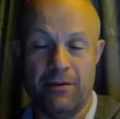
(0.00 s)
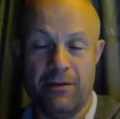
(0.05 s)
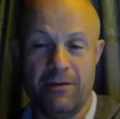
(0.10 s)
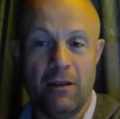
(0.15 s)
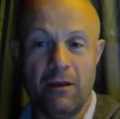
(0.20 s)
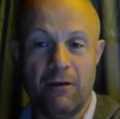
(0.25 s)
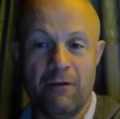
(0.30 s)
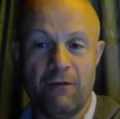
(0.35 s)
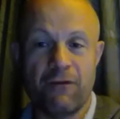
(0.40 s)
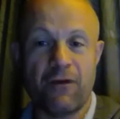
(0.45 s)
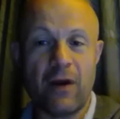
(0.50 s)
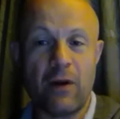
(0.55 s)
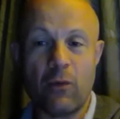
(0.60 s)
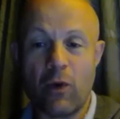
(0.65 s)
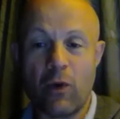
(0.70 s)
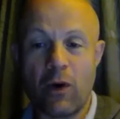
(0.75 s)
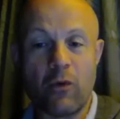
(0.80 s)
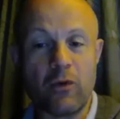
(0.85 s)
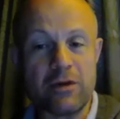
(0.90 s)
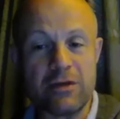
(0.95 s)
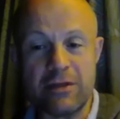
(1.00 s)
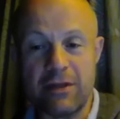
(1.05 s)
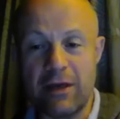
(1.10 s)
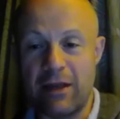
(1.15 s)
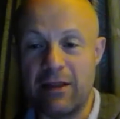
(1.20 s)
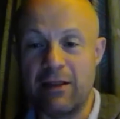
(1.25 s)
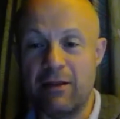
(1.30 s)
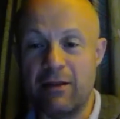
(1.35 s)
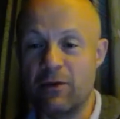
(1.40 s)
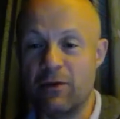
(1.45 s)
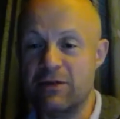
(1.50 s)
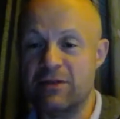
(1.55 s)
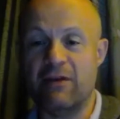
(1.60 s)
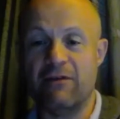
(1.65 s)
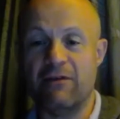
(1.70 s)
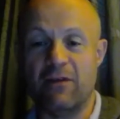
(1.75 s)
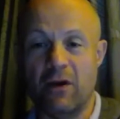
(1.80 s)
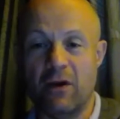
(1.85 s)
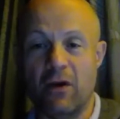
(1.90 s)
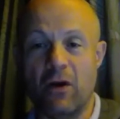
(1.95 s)
The framework was
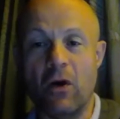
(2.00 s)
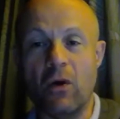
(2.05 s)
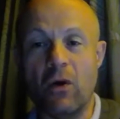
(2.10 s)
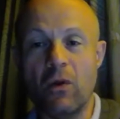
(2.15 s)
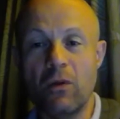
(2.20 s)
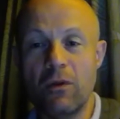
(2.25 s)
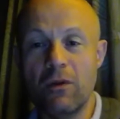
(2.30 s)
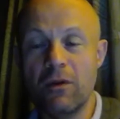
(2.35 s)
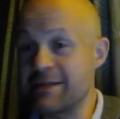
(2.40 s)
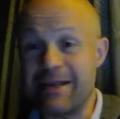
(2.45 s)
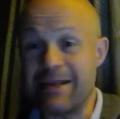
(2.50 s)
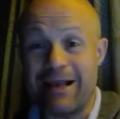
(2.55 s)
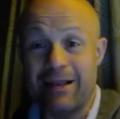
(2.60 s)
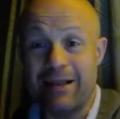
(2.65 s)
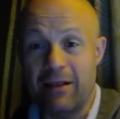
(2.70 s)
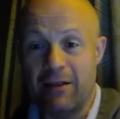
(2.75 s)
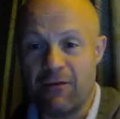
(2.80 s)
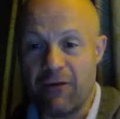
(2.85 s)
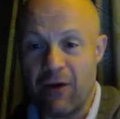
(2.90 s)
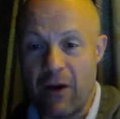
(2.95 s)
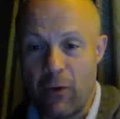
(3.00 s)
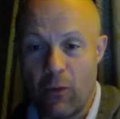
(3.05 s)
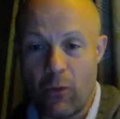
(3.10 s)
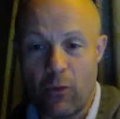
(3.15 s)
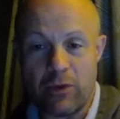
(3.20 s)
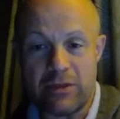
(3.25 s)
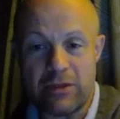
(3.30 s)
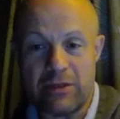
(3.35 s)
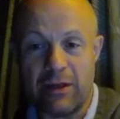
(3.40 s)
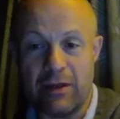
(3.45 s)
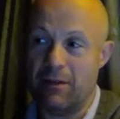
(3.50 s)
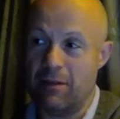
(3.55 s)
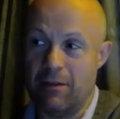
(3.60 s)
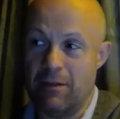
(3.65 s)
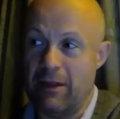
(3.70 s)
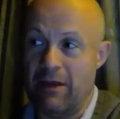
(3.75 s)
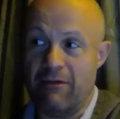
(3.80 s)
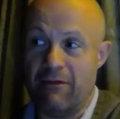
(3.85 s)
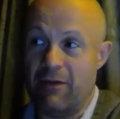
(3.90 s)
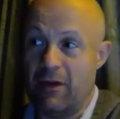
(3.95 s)
never the goal. Selling the framework was
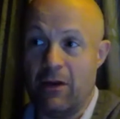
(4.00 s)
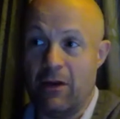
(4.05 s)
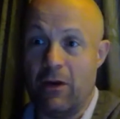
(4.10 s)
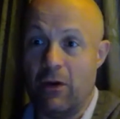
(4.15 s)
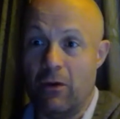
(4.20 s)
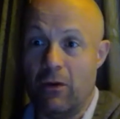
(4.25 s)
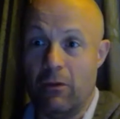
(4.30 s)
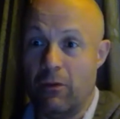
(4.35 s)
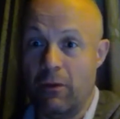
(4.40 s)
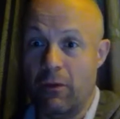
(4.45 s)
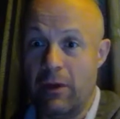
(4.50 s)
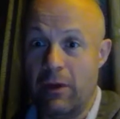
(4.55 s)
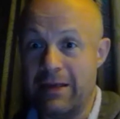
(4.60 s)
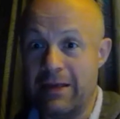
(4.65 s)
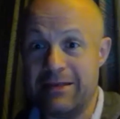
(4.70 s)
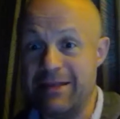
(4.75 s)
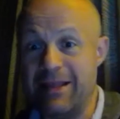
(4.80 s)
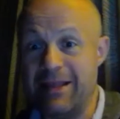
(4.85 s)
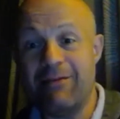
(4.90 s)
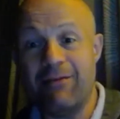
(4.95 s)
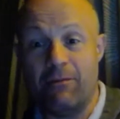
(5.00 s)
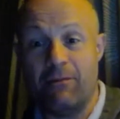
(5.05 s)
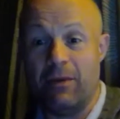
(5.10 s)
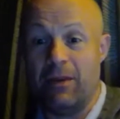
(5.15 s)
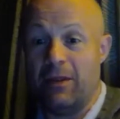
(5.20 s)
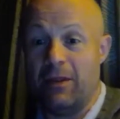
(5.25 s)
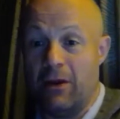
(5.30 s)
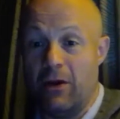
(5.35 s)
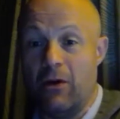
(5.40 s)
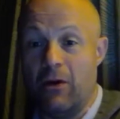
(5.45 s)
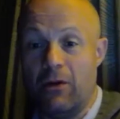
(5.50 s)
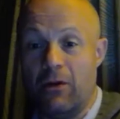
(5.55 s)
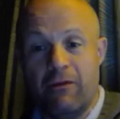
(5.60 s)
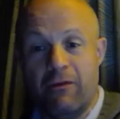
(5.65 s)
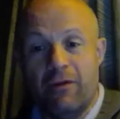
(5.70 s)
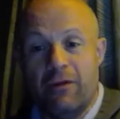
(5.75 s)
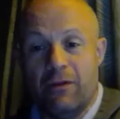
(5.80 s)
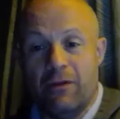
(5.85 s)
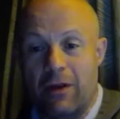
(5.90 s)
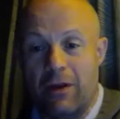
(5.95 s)
never the goal, has never been the goal.
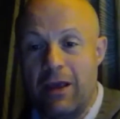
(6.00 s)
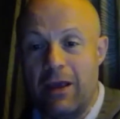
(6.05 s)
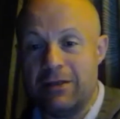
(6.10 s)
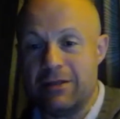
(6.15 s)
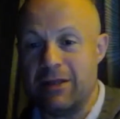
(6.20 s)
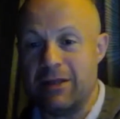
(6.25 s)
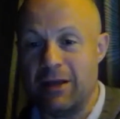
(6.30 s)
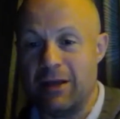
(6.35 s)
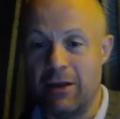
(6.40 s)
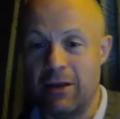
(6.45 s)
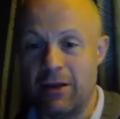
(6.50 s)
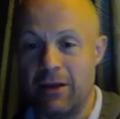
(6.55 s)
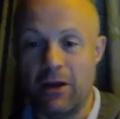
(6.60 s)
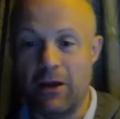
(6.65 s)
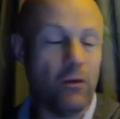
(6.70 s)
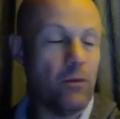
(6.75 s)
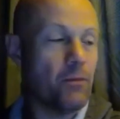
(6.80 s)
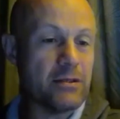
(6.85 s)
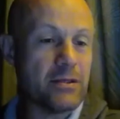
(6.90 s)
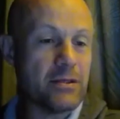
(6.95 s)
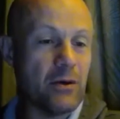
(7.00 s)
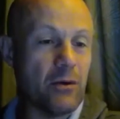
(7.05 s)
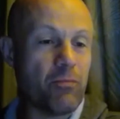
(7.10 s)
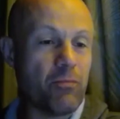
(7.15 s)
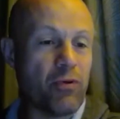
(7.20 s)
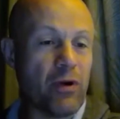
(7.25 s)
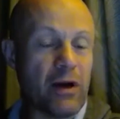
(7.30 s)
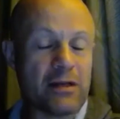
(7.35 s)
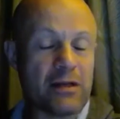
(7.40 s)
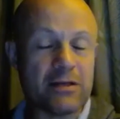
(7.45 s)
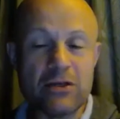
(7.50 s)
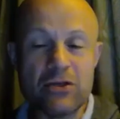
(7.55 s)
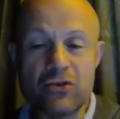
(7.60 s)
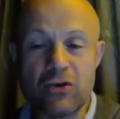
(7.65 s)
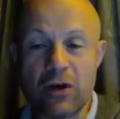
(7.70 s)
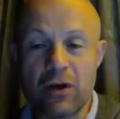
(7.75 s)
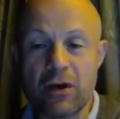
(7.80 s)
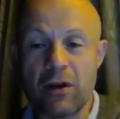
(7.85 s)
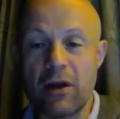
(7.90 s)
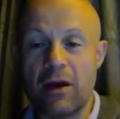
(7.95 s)
Even today, it's not the goal. So
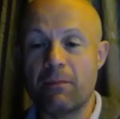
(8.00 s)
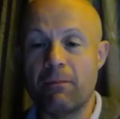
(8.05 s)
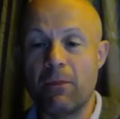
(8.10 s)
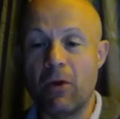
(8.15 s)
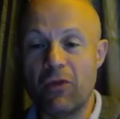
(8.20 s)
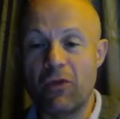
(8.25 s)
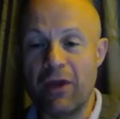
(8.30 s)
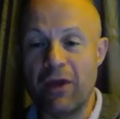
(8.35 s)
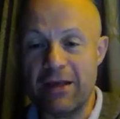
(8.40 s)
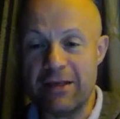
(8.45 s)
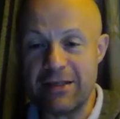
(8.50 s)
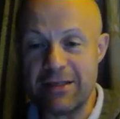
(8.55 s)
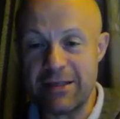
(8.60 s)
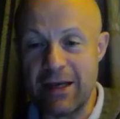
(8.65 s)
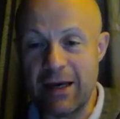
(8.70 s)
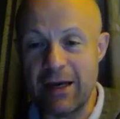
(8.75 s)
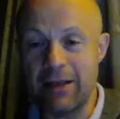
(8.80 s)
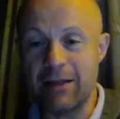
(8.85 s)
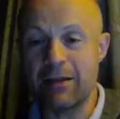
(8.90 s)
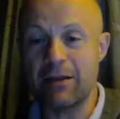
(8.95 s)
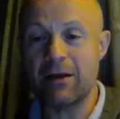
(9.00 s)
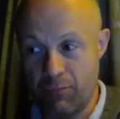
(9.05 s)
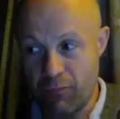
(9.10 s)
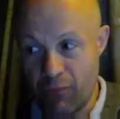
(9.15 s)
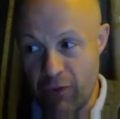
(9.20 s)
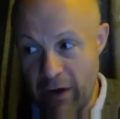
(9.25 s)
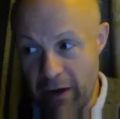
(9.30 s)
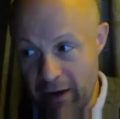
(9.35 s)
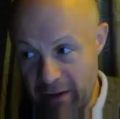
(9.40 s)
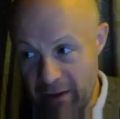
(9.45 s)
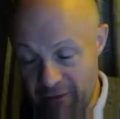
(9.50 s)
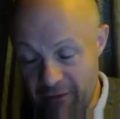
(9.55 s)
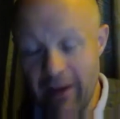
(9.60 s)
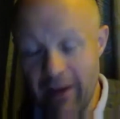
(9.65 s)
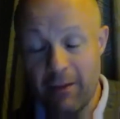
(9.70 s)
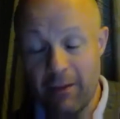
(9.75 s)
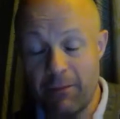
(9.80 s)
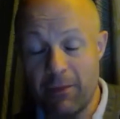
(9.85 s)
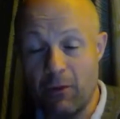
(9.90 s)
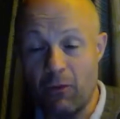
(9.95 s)
product-centric, multi-site product
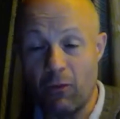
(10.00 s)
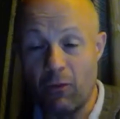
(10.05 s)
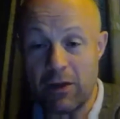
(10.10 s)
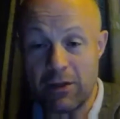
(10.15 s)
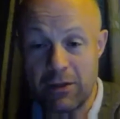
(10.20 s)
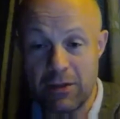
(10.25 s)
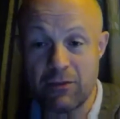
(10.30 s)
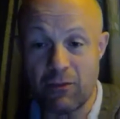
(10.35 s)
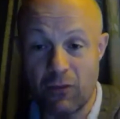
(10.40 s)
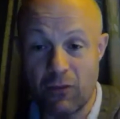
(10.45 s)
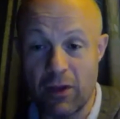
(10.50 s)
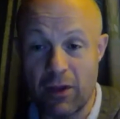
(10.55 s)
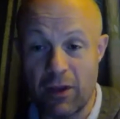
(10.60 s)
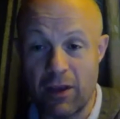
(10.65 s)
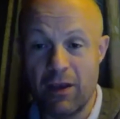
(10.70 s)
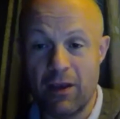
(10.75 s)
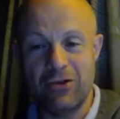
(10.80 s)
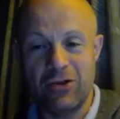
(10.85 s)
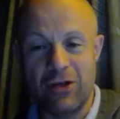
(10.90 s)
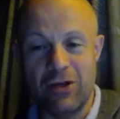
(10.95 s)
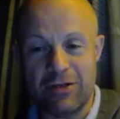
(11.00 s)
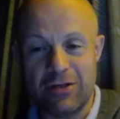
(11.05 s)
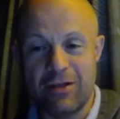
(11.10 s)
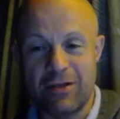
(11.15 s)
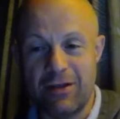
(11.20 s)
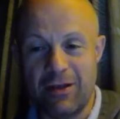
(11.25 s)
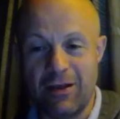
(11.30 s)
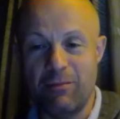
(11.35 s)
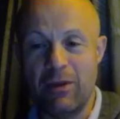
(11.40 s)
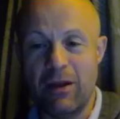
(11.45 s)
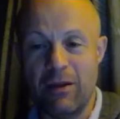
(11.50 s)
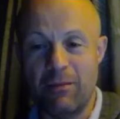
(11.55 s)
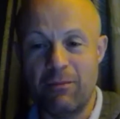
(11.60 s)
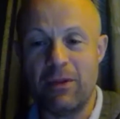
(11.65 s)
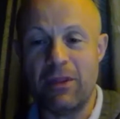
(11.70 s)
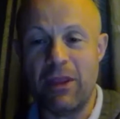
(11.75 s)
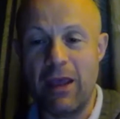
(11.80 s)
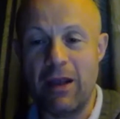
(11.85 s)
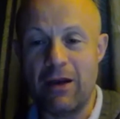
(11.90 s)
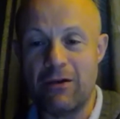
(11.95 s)
development was really just the meat and
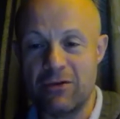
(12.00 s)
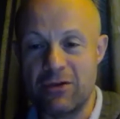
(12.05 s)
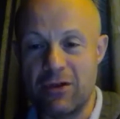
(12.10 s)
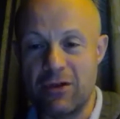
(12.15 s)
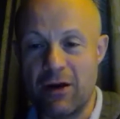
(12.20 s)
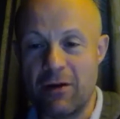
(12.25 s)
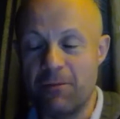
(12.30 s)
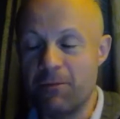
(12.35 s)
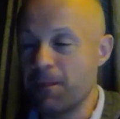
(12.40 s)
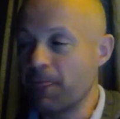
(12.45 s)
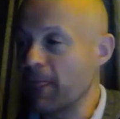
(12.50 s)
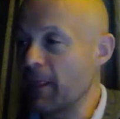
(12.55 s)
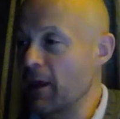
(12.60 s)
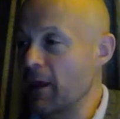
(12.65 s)
potatoes there.